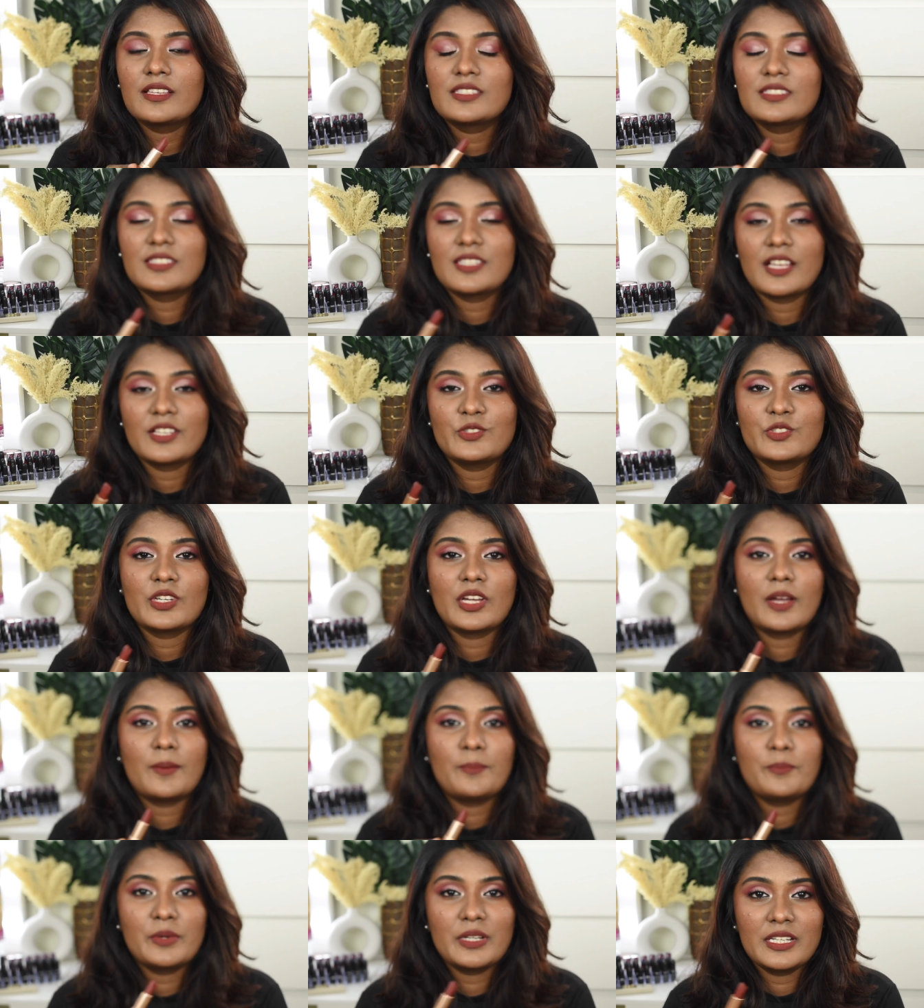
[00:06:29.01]
It's such
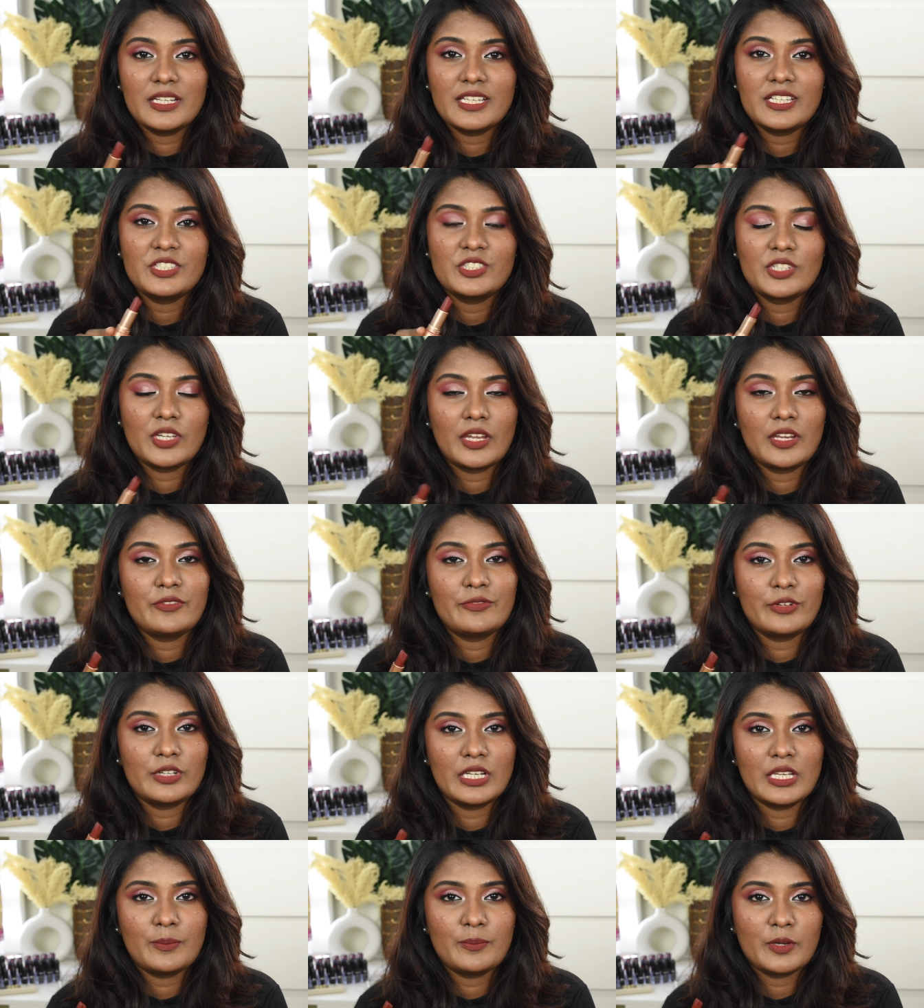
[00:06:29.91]
a pretty shade
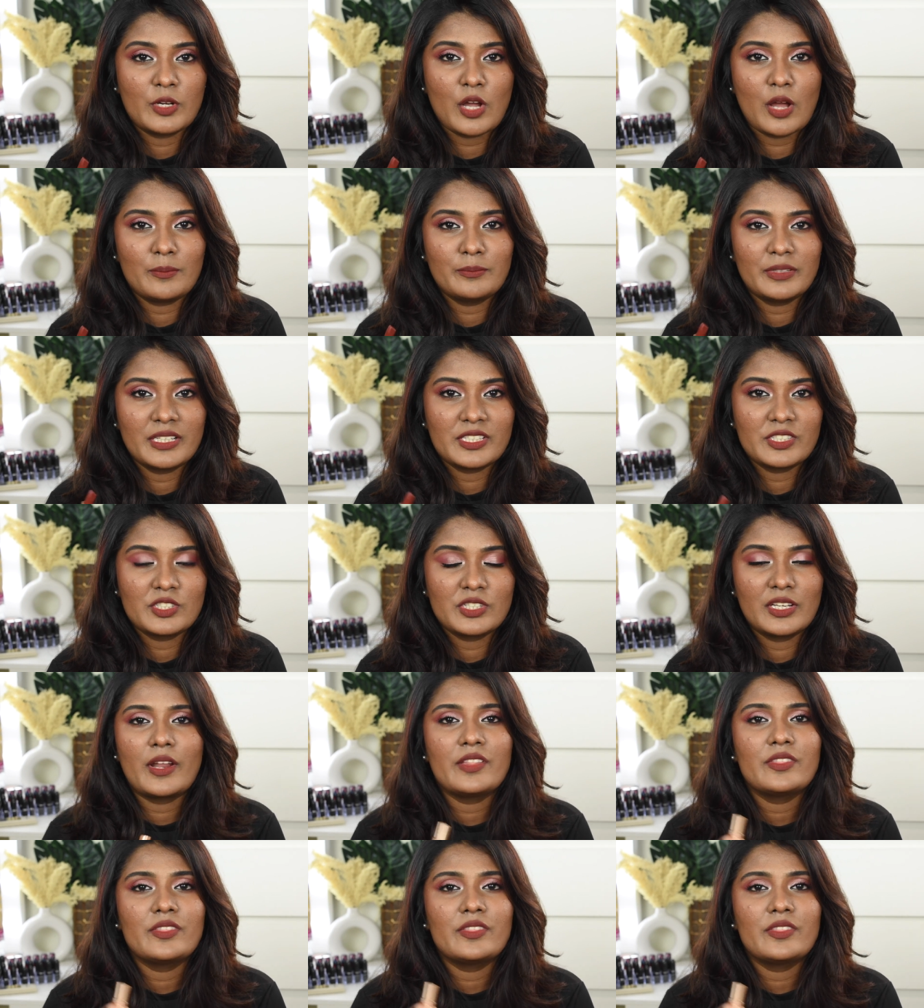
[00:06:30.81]
for deeper complexion,